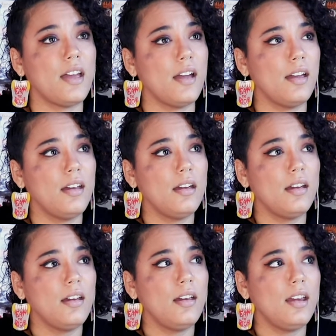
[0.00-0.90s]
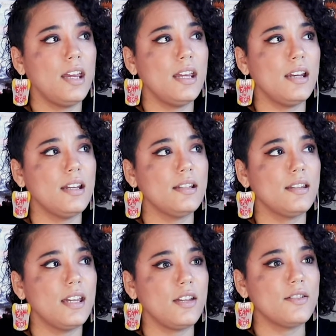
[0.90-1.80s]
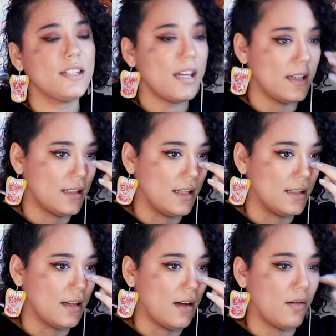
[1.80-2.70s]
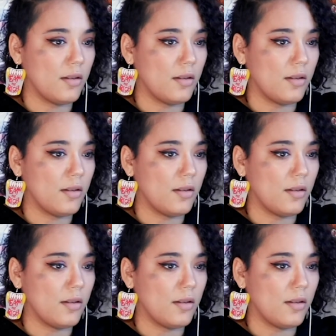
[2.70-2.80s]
that it is like you said it's it's not